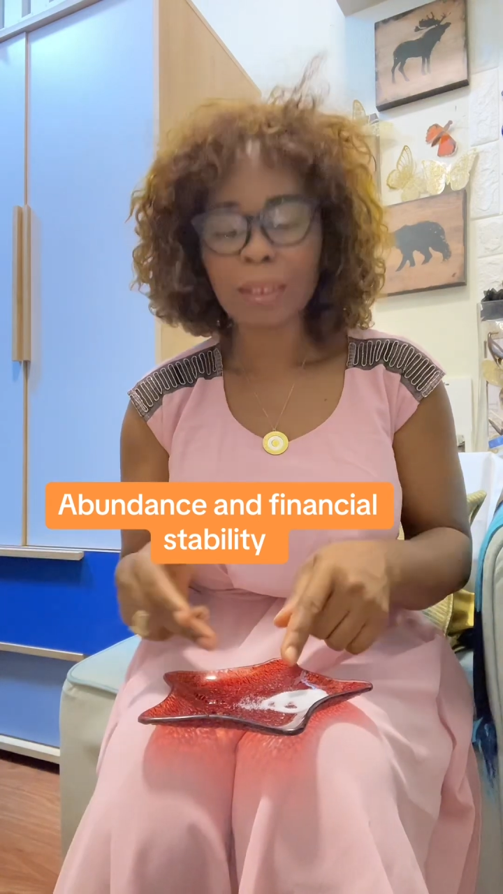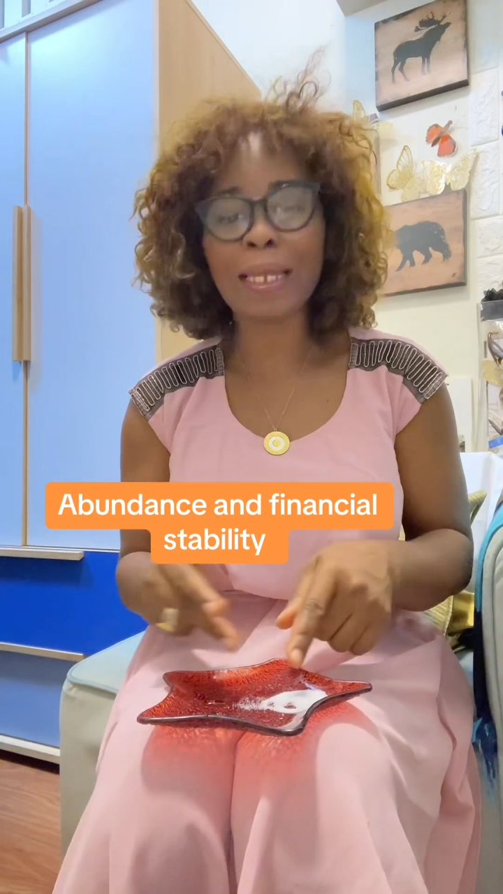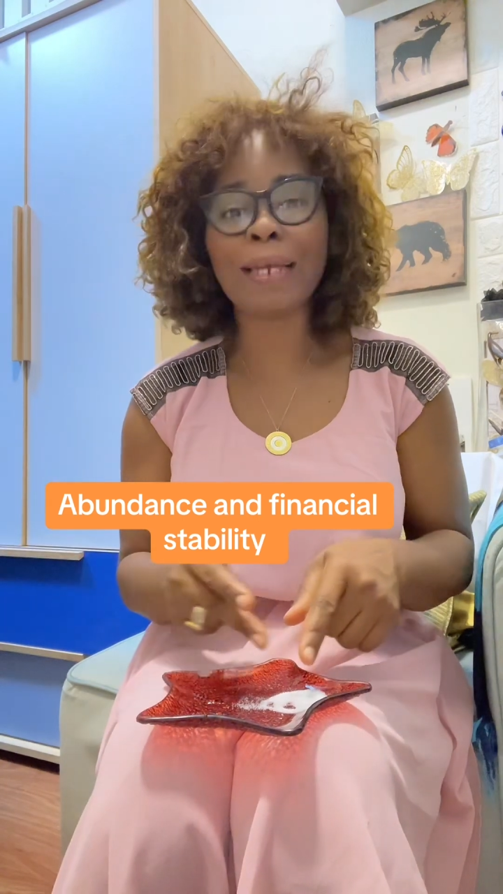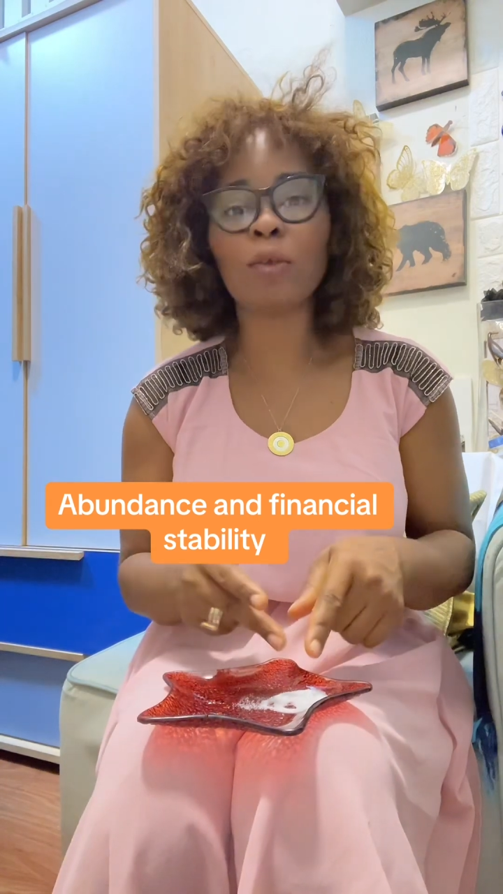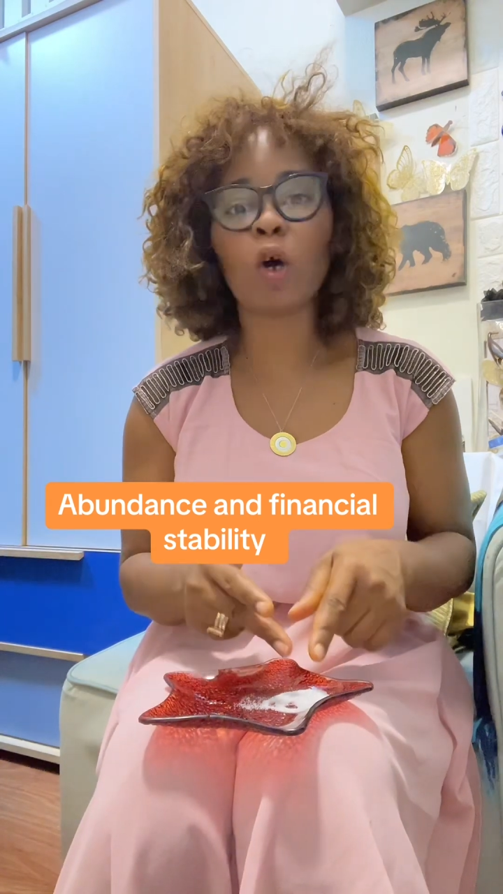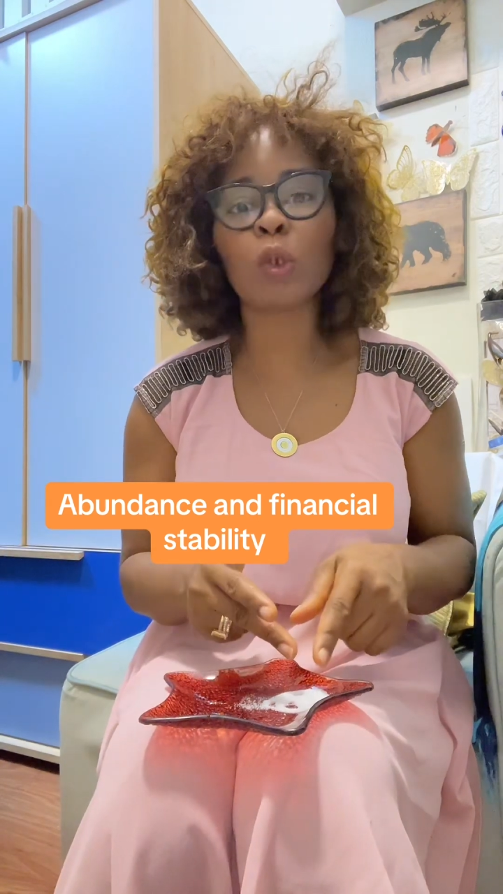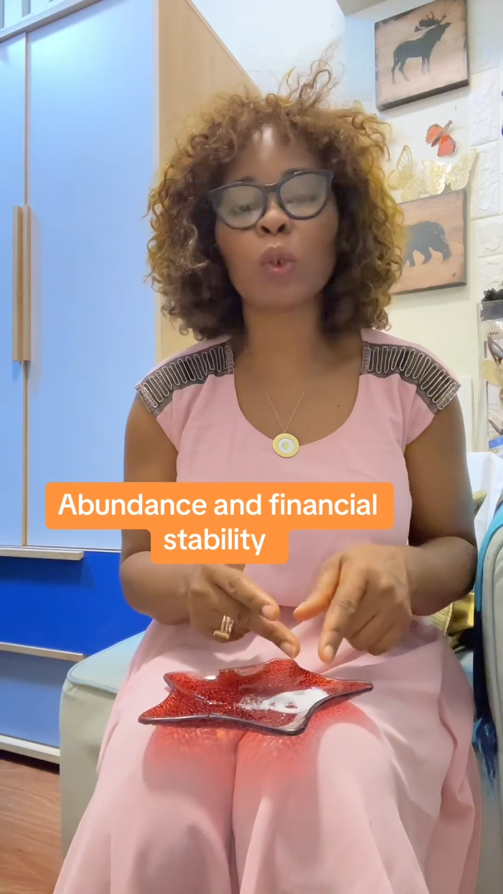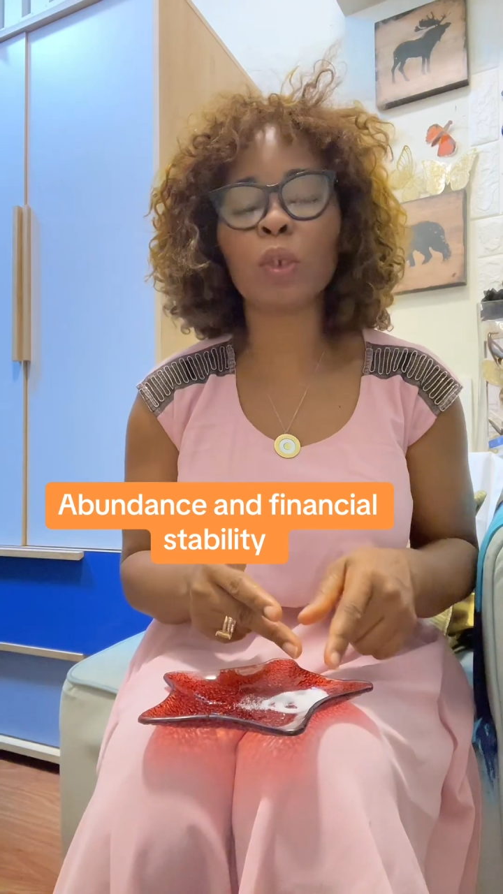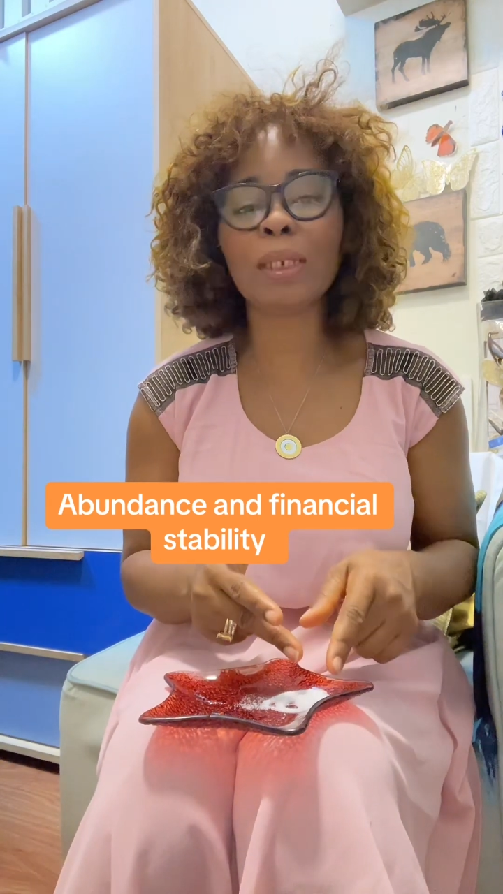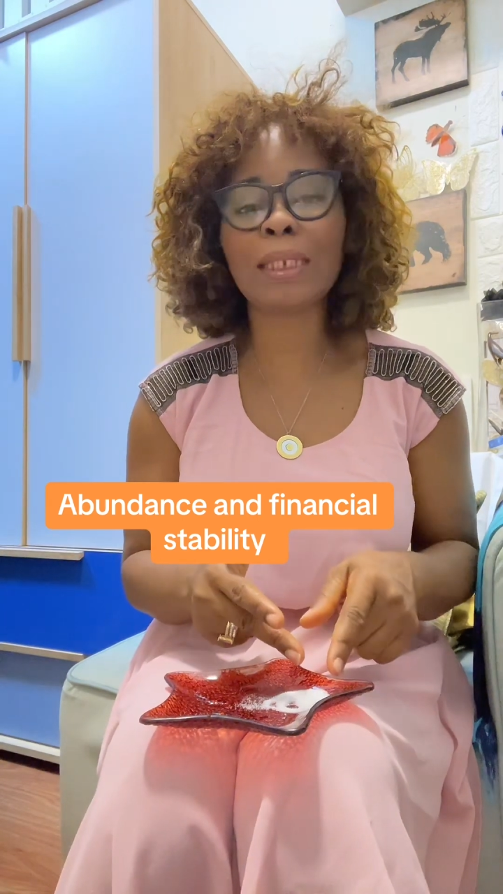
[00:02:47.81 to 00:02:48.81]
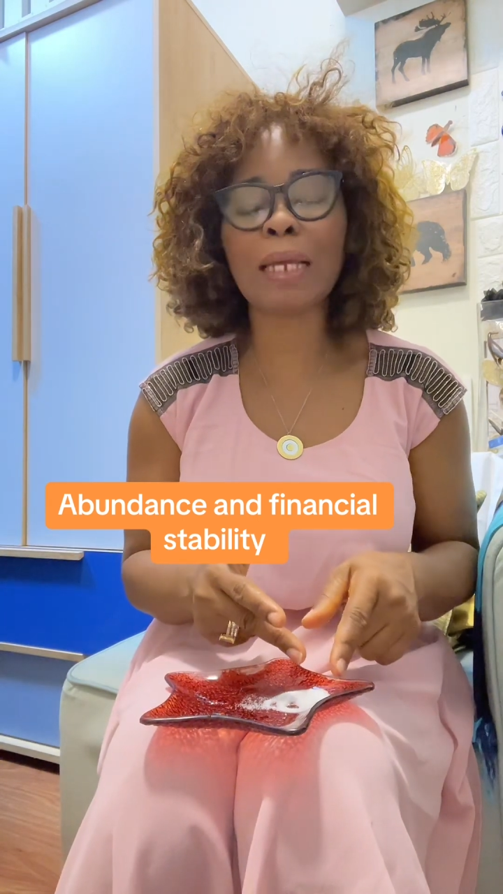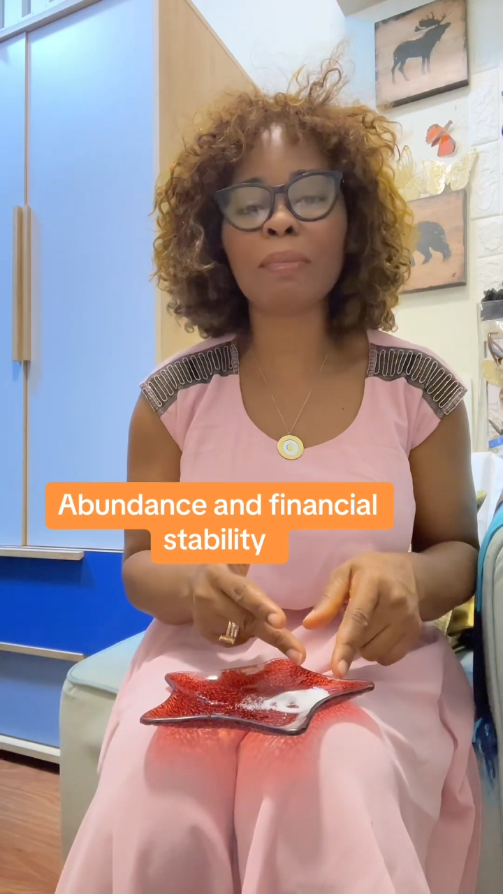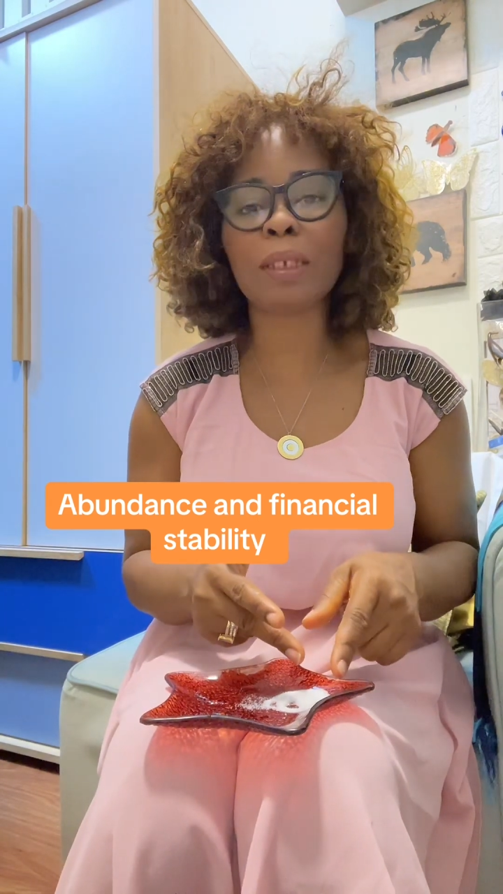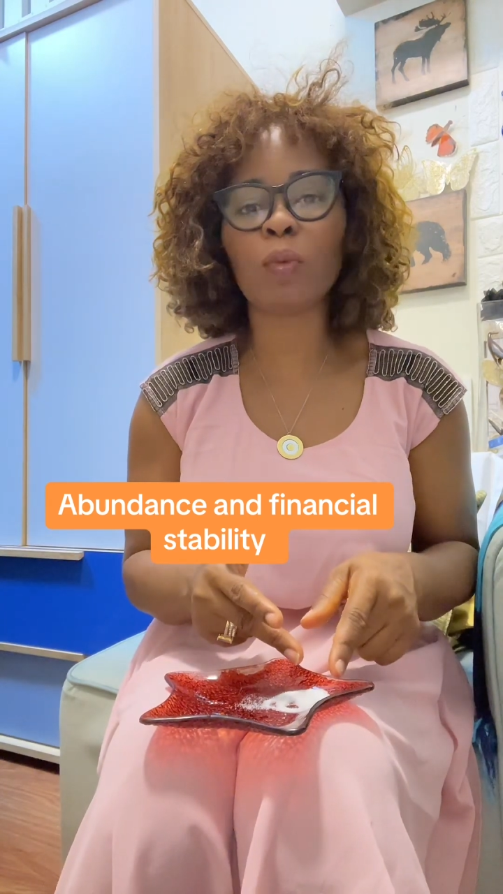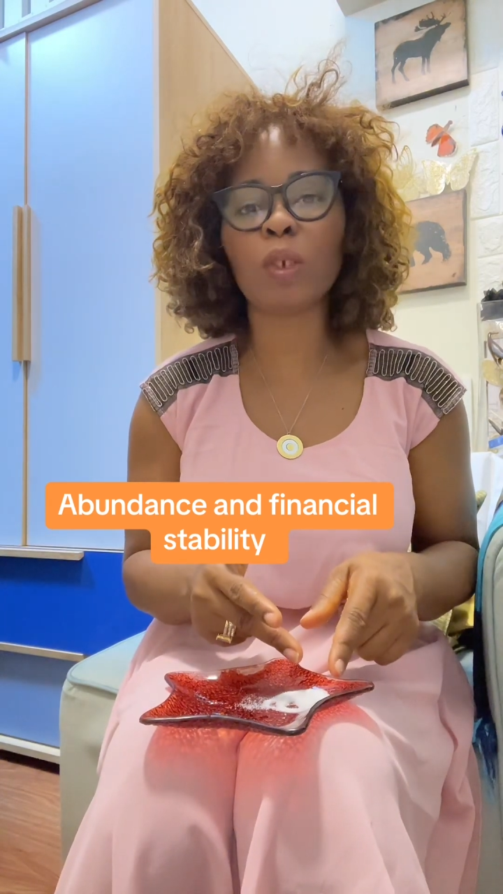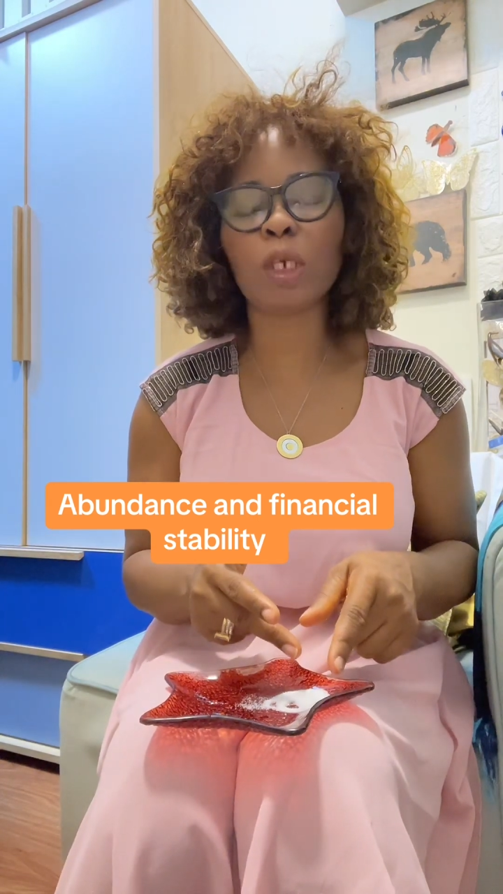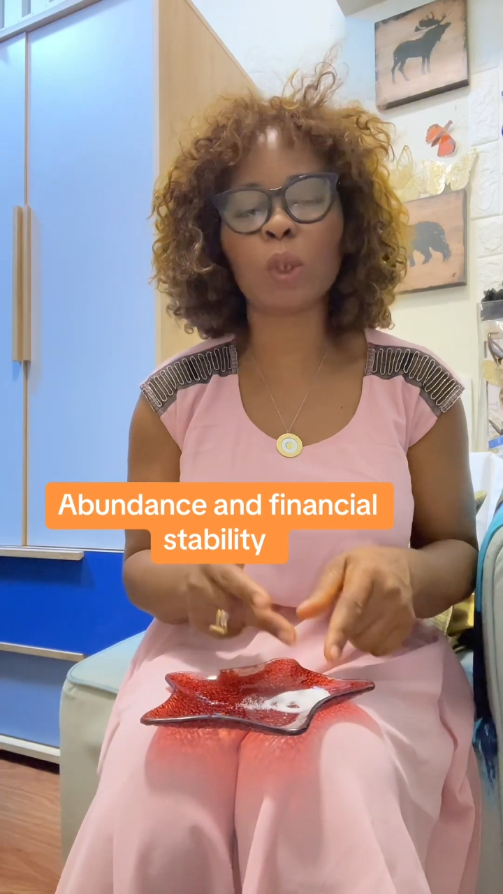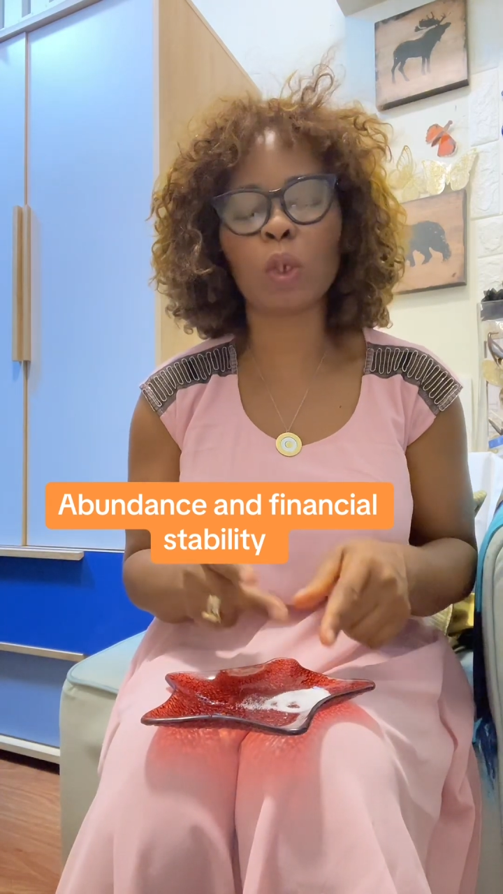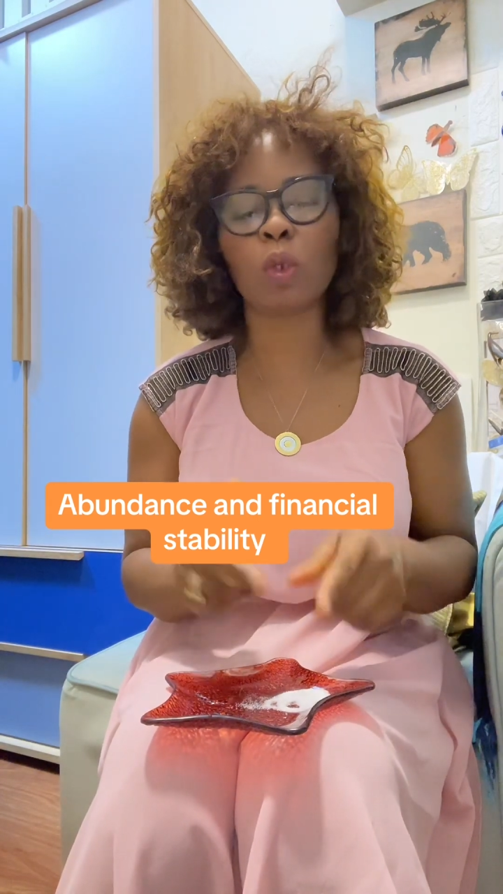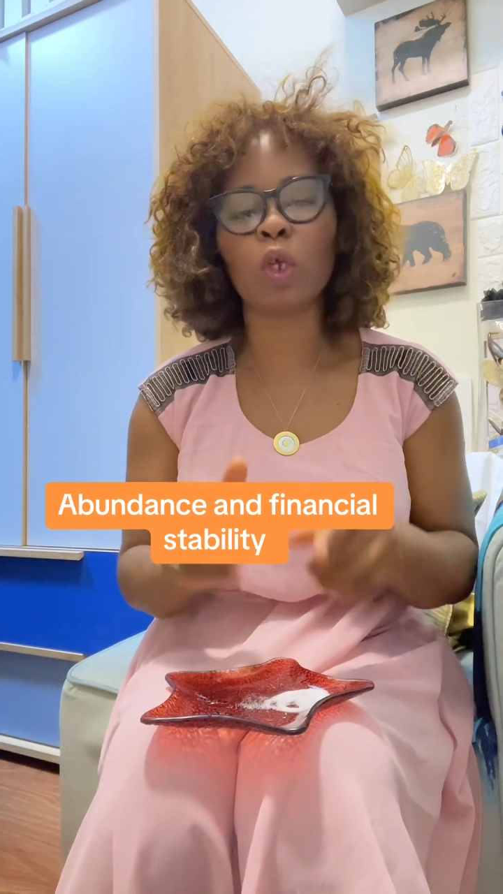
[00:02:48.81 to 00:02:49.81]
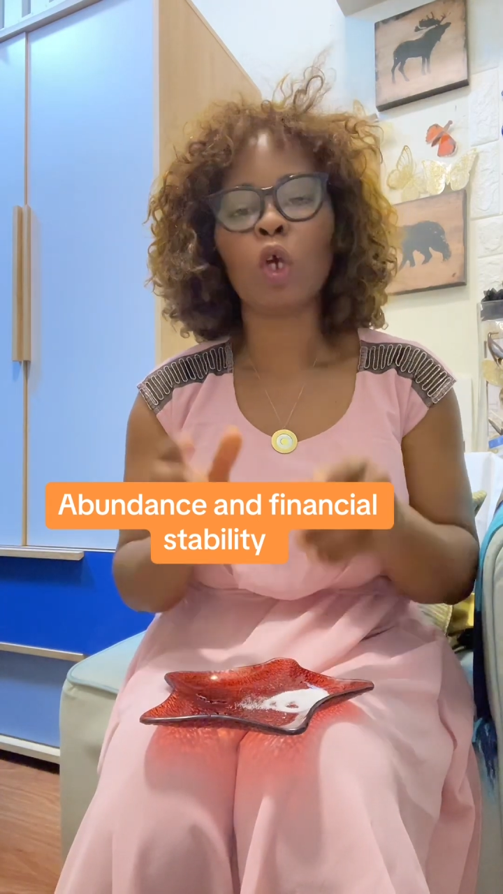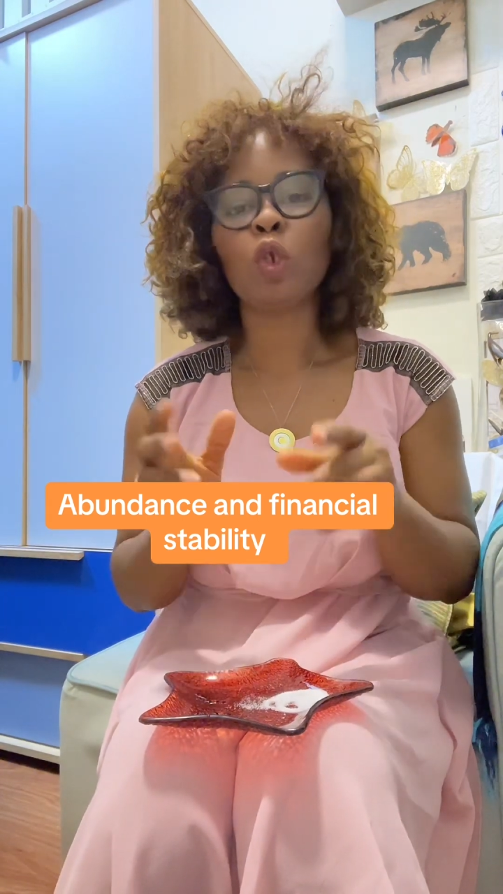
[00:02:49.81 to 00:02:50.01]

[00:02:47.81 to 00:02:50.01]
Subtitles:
Then also the same thing with the salt.